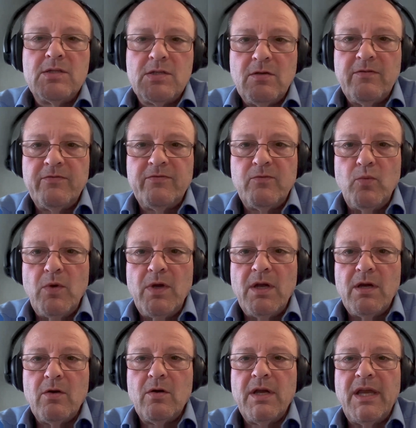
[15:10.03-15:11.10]

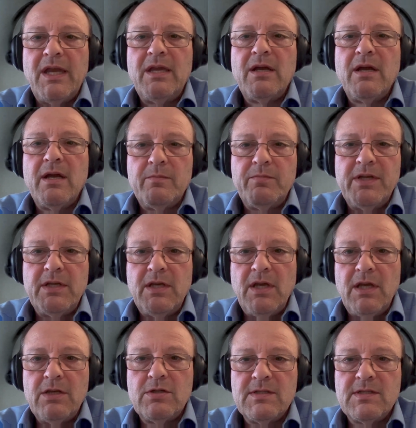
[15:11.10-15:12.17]
software or AI
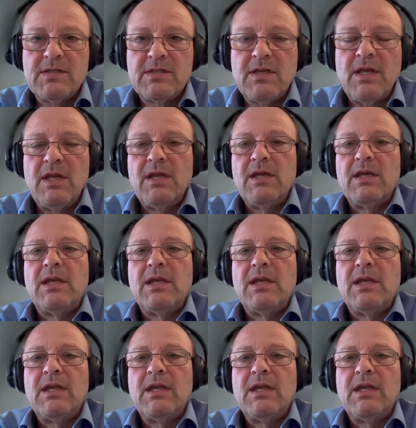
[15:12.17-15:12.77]
applications